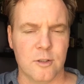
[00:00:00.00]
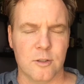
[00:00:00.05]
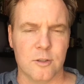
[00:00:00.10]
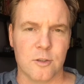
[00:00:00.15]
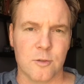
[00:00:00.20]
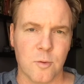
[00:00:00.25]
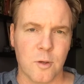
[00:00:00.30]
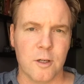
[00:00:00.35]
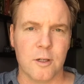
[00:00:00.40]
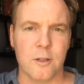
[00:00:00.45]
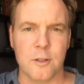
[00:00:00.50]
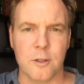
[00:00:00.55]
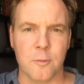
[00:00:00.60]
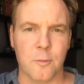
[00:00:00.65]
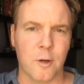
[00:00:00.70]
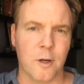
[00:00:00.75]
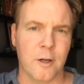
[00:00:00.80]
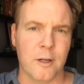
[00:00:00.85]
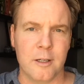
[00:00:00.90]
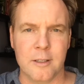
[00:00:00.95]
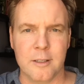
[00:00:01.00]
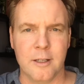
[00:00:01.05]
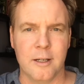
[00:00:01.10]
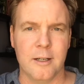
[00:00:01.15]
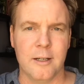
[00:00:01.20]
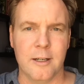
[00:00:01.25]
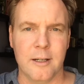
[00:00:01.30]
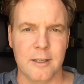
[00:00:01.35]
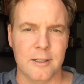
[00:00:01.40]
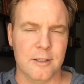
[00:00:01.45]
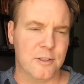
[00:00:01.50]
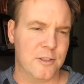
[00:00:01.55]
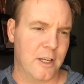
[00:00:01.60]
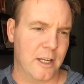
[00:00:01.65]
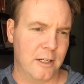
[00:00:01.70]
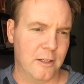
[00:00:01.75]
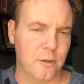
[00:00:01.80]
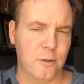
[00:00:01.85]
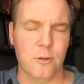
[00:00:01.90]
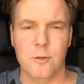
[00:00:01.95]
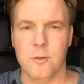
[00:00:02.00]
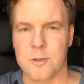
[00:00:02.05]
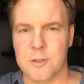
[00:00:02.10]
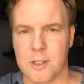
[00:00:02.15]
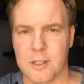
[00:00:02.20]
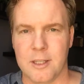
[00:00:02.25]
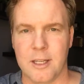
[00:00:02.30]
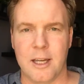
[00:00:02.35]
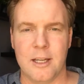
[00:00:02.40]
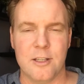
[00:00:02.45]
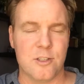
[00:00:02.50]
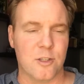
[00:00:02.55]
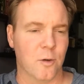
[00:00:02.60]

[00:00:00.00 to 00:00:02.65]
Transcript: sweater you're wearing, and is that new, is it that?